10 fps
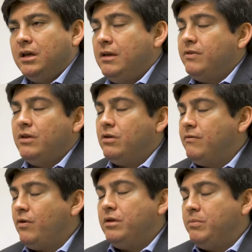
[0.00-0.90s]
Even though
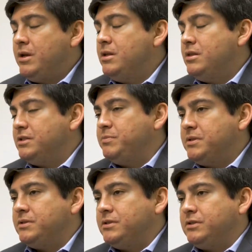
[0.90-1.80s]
you've only been in this
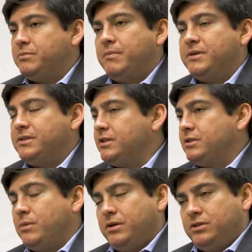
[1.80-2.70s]
business maybe
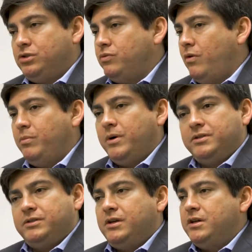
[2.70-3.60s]
six months, 12
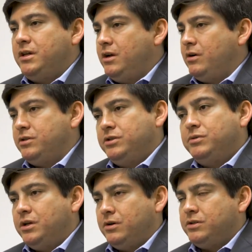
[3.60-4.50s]
months, a year, two
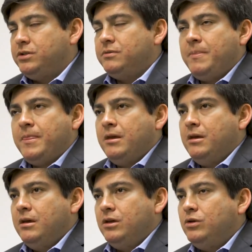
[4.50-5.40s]
years,
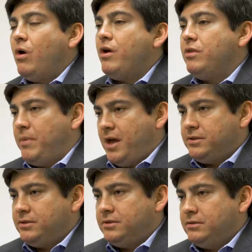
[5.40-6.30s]
you are the
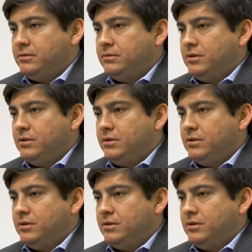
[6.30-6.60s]
best.